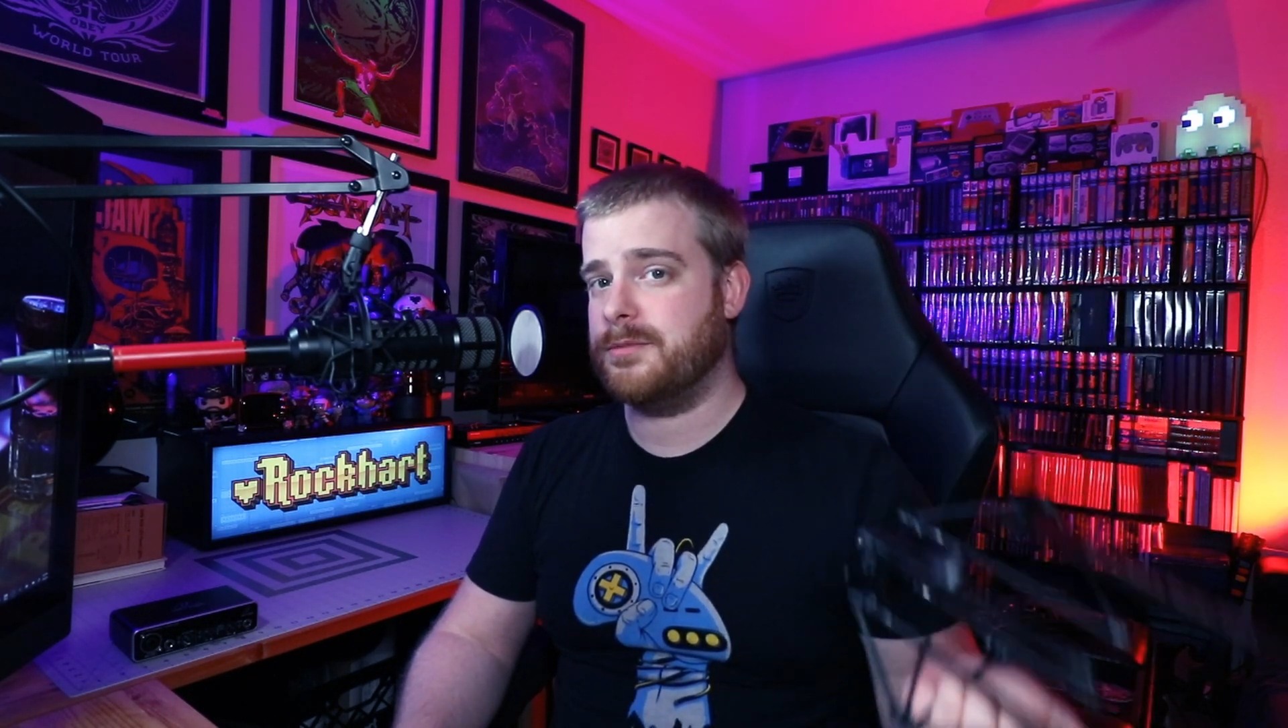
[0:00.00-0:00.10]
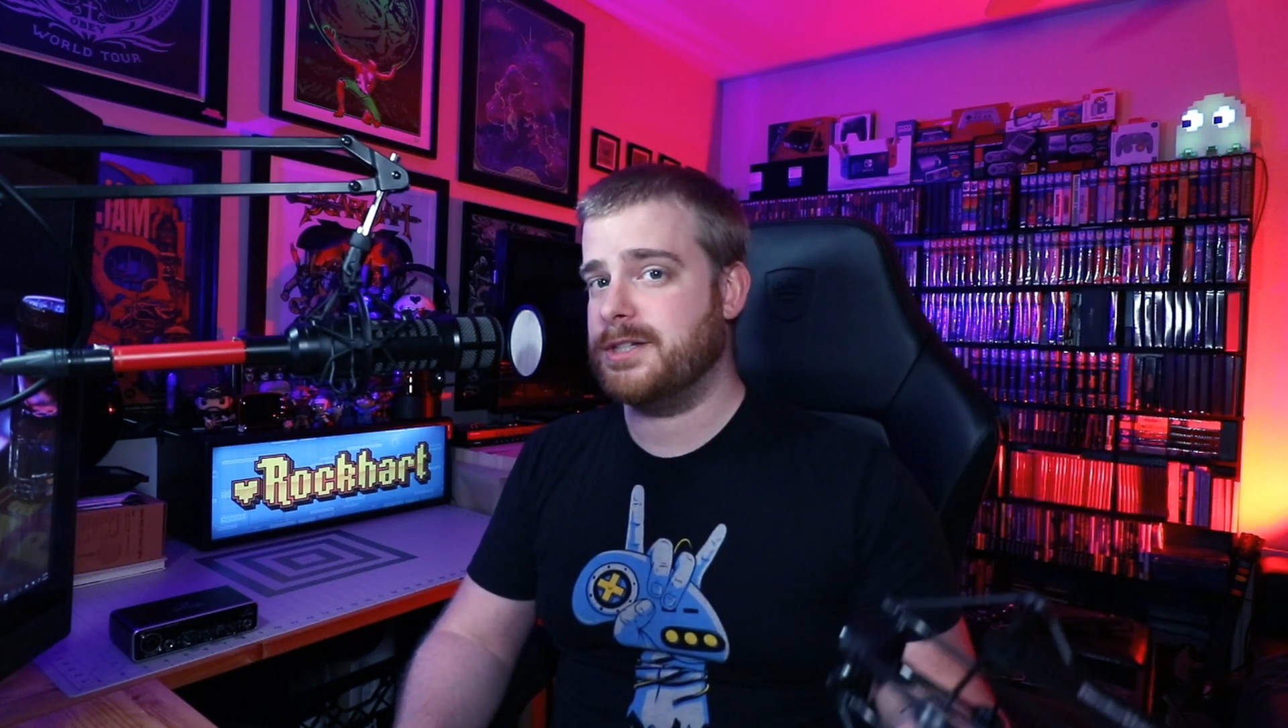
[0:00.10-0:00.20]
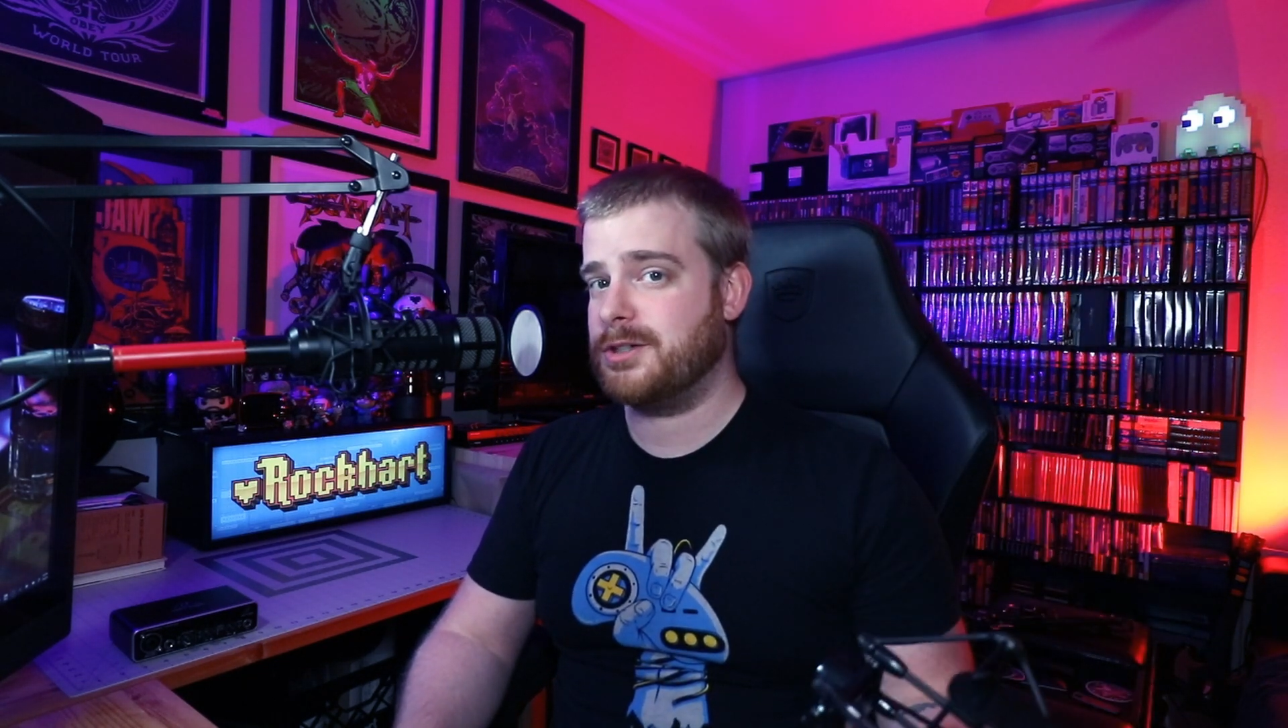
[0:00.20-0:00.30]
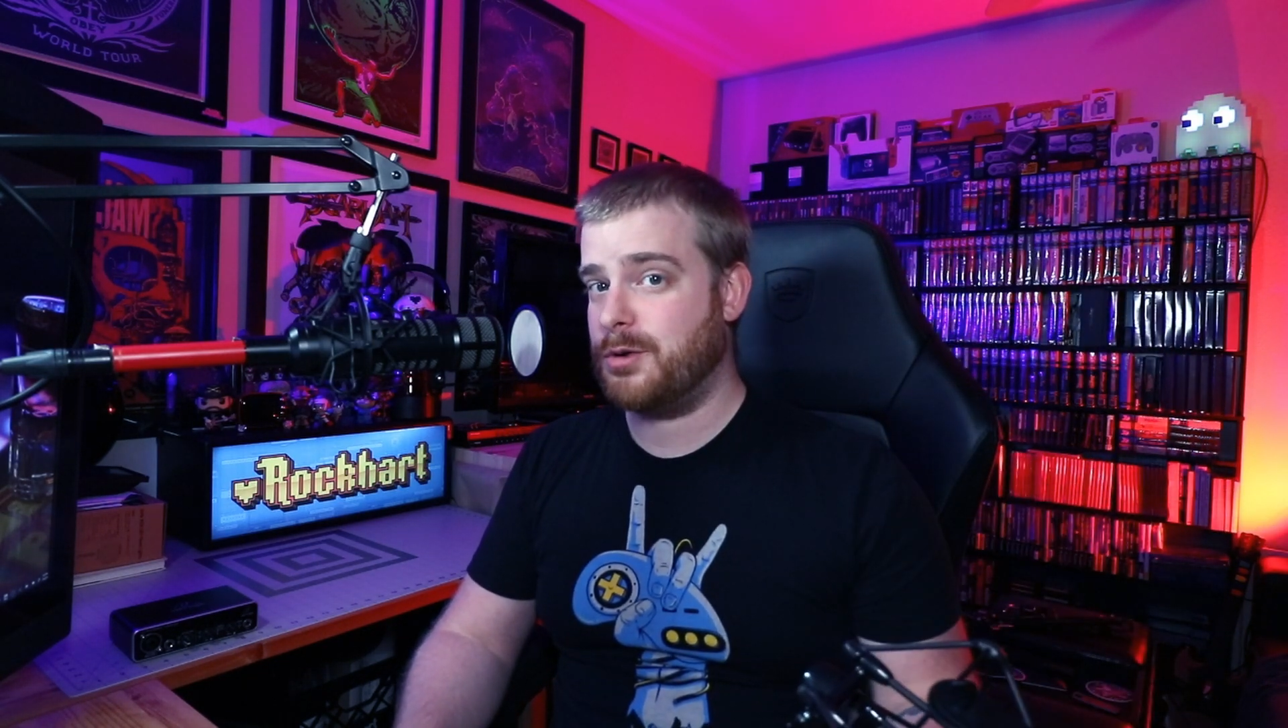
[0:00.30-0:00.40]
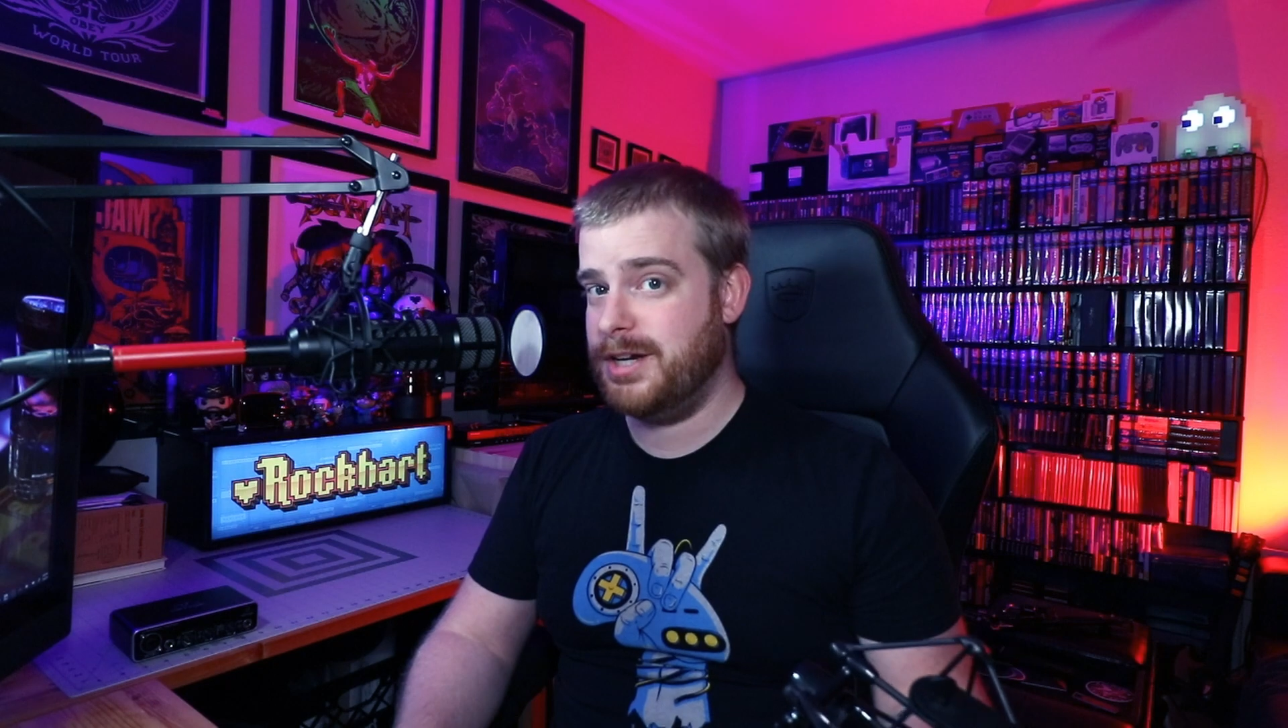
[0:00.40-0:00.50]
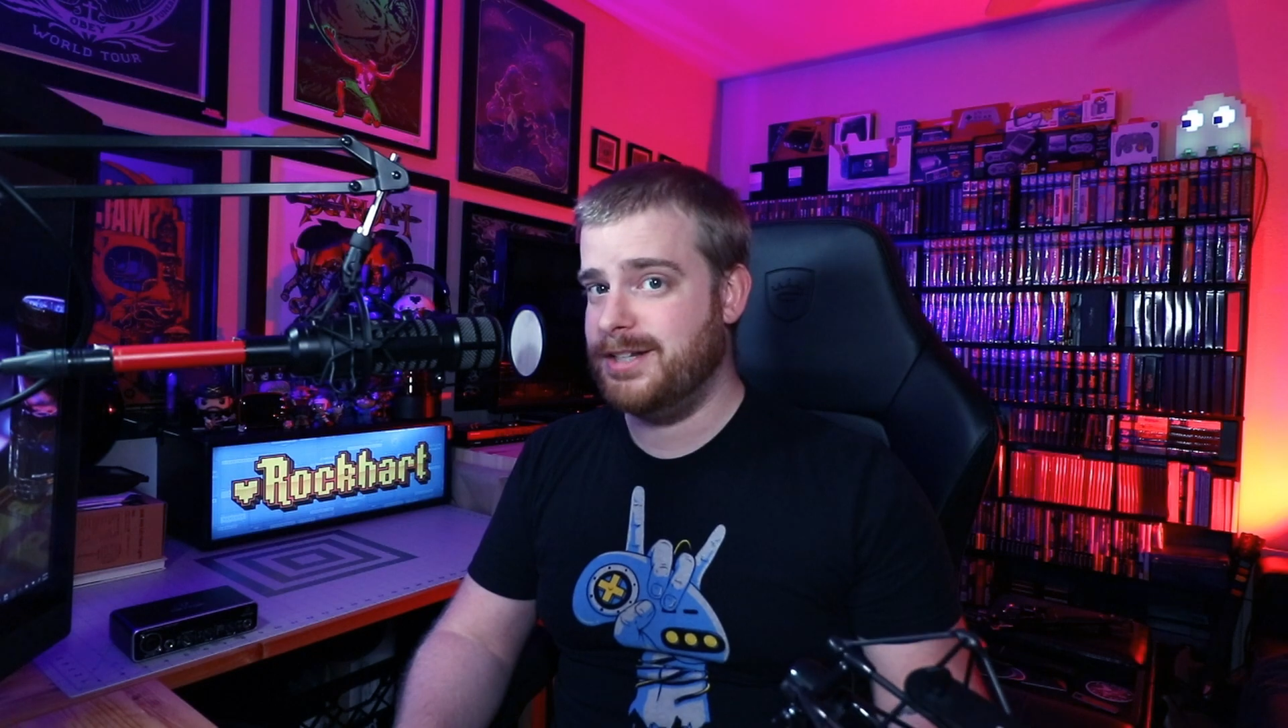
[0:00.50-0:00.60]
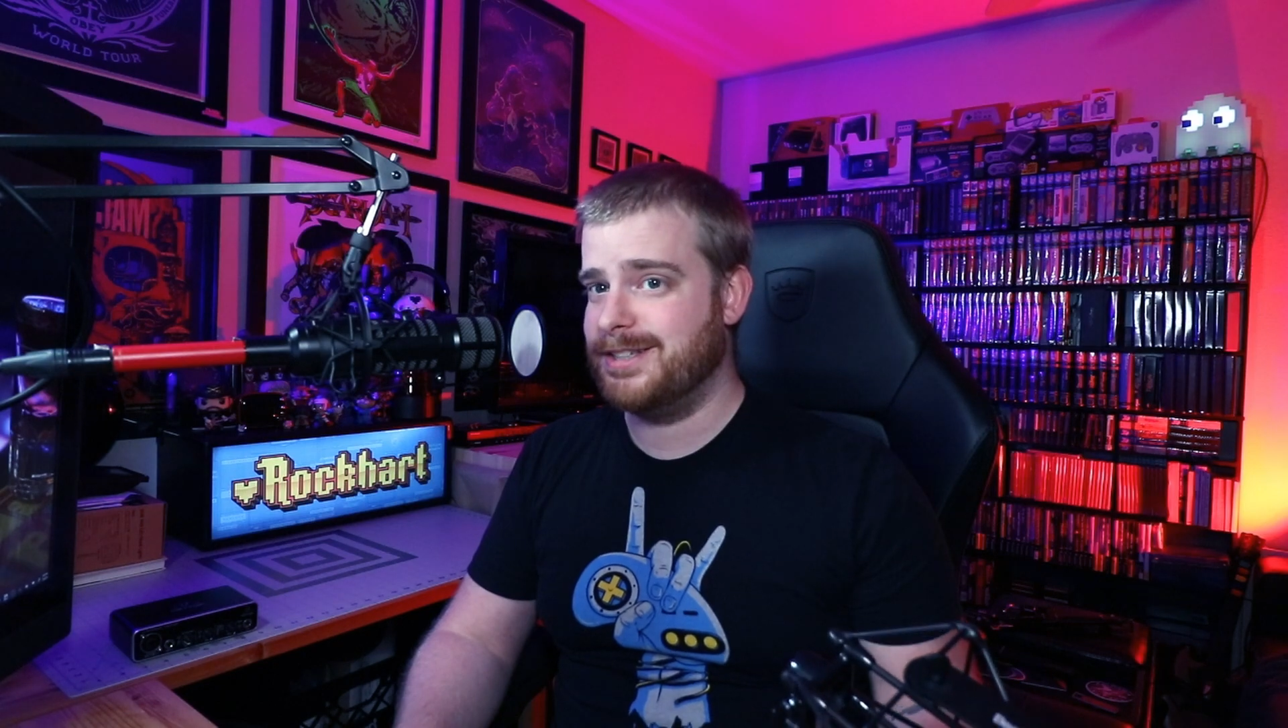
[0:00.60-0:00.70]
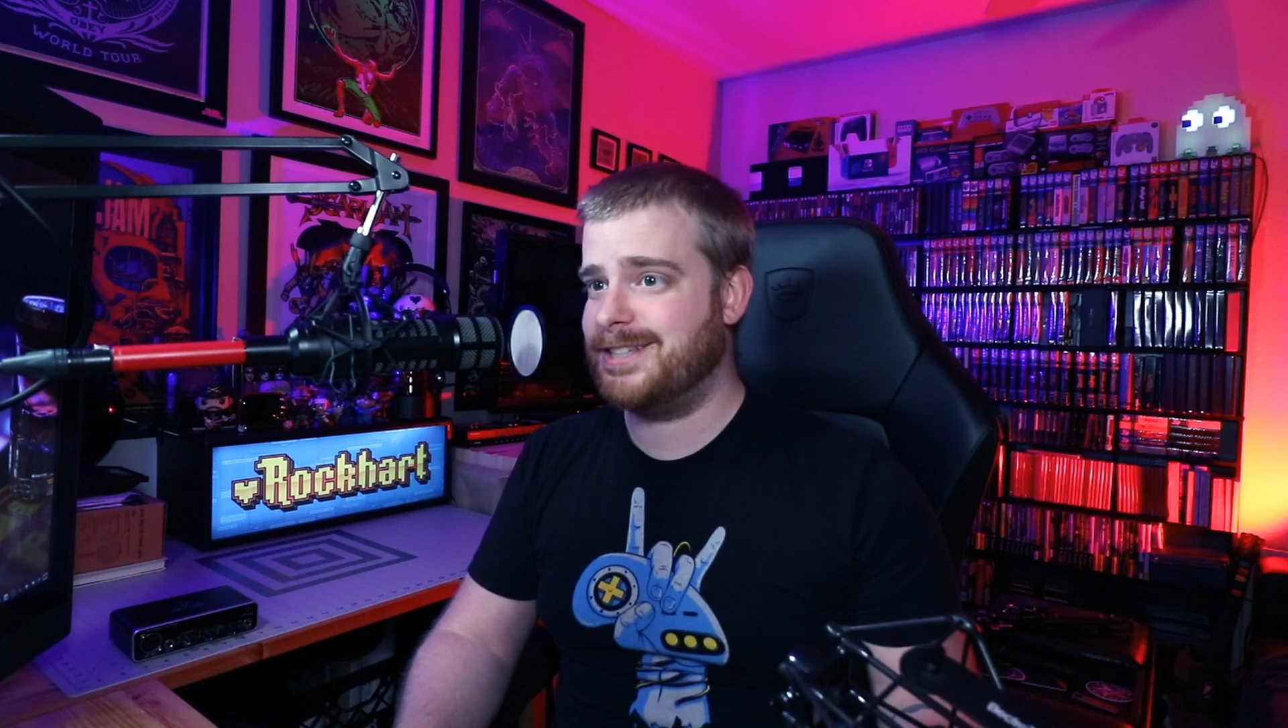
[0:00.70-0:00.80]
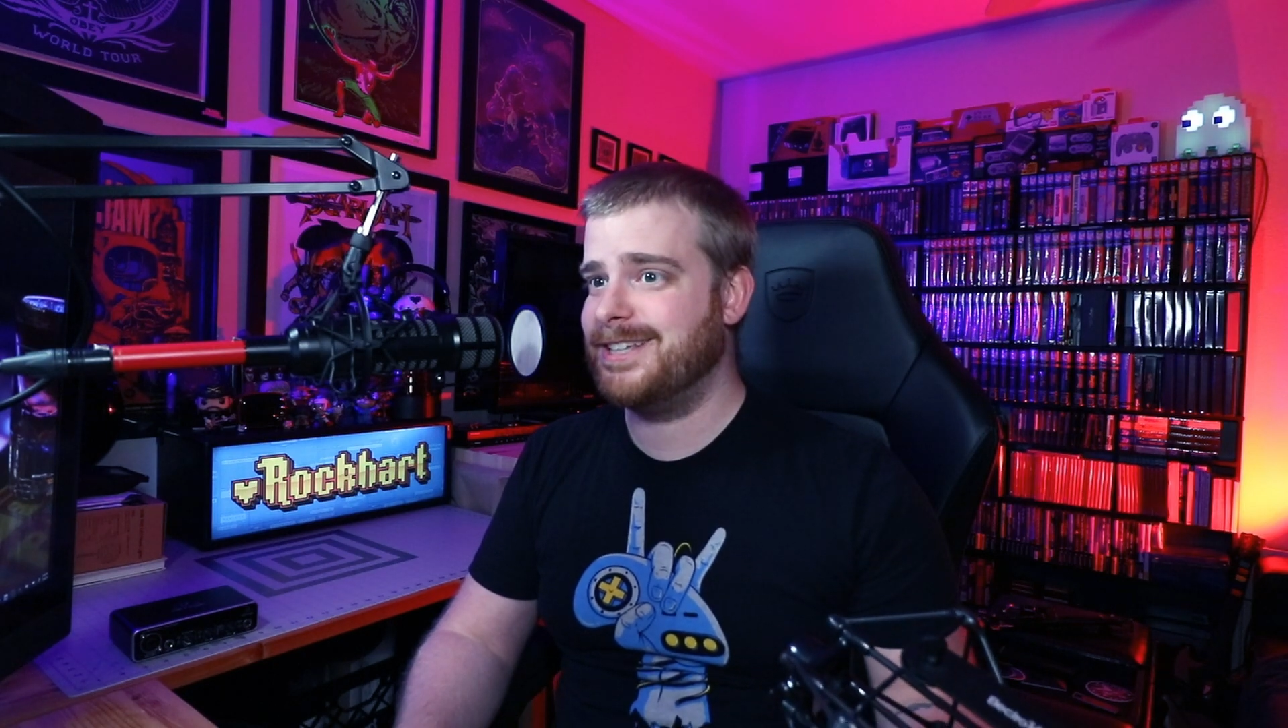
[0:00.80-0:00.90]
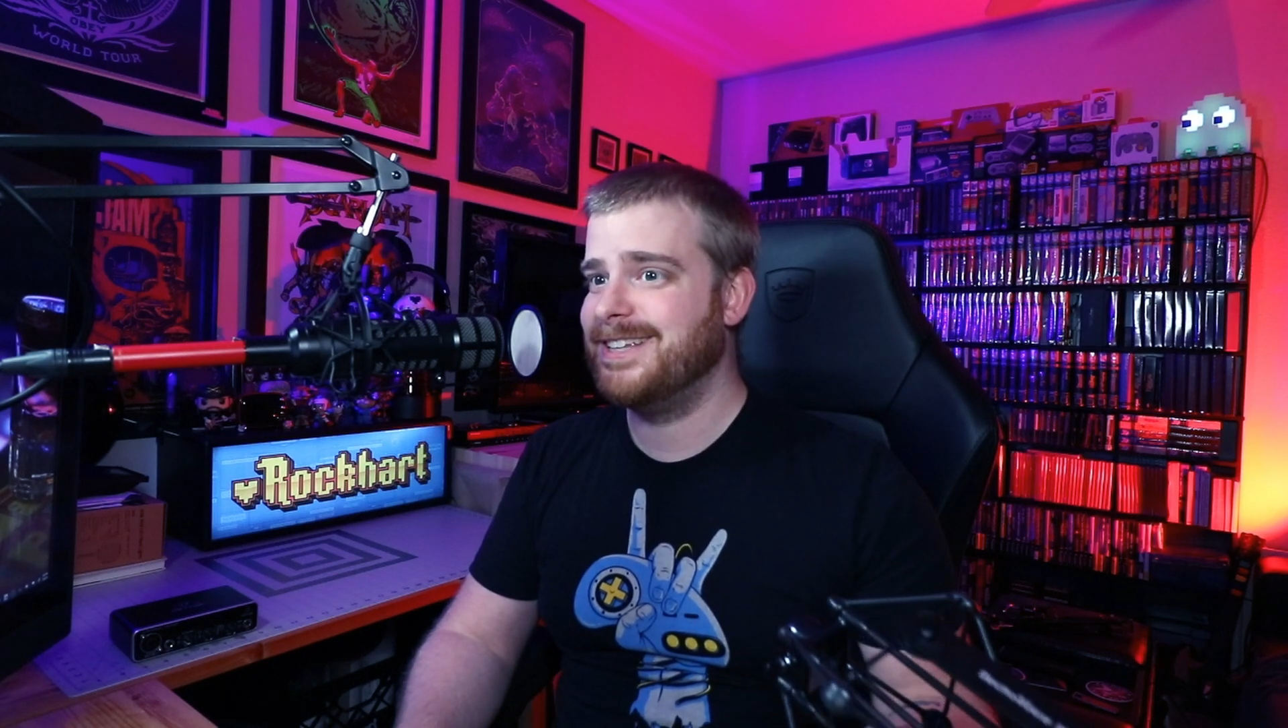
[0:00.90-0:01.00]
of my
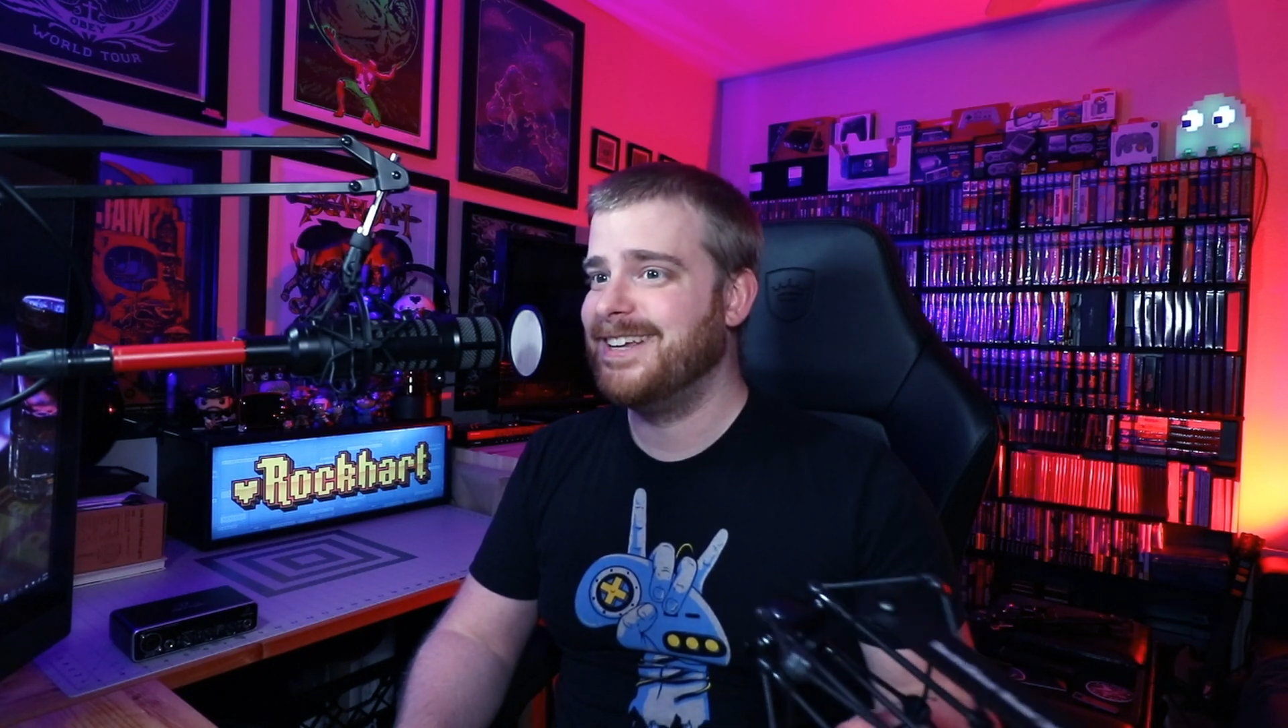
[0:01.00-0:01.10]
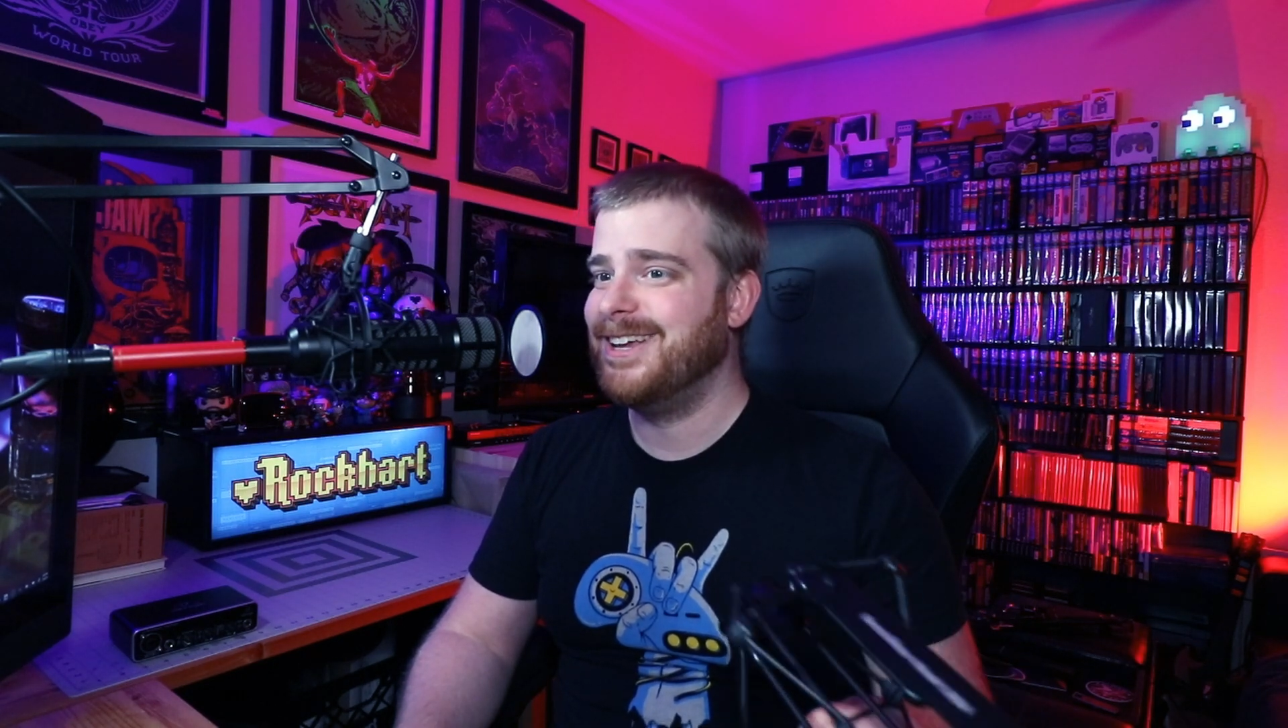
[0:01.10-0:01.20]
screens,